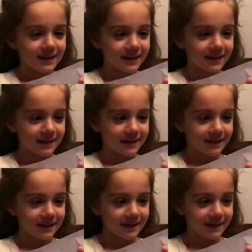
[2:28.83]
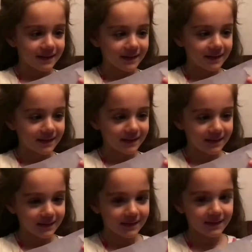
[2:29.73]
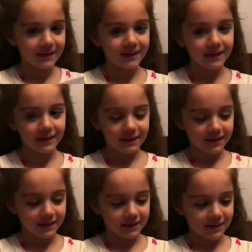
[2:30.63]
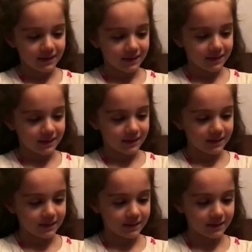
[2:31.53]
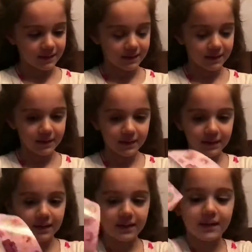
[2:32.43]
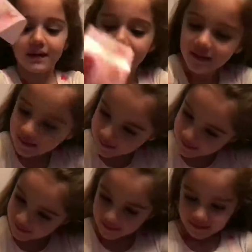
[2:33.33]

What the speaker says: Nothing is said.